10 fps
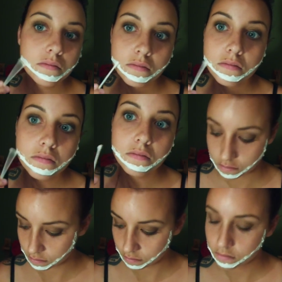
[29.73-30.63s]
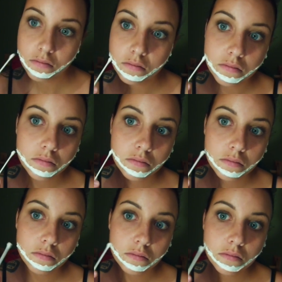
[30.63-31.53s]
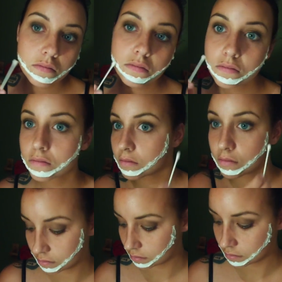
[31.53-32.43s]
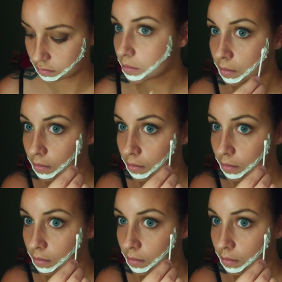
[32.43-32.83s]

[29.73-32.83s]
So I'm just really like thickly applying the